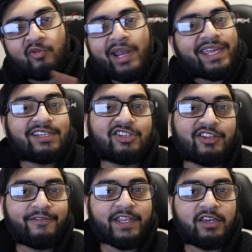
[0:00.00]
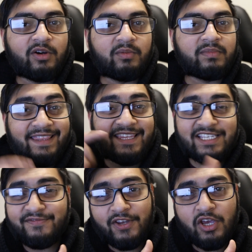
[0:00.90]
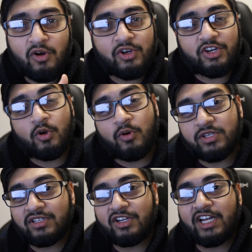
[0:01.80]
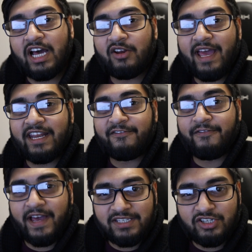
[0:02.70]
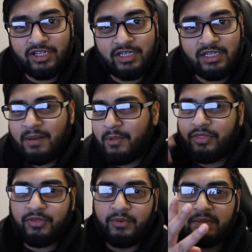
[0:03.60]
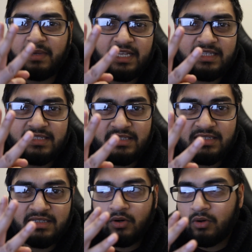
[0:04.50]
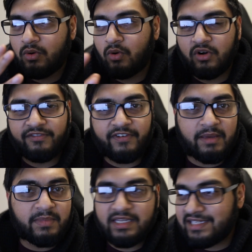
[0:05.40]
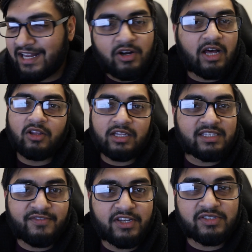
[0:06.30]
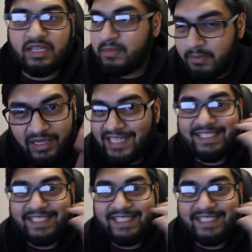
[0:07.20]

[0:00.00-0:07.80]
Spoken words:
right into the video. In this video, you're going to learn how to edit faster in about 3 minutes. Or 5 minutes. I don't know how long this video is gonna be, but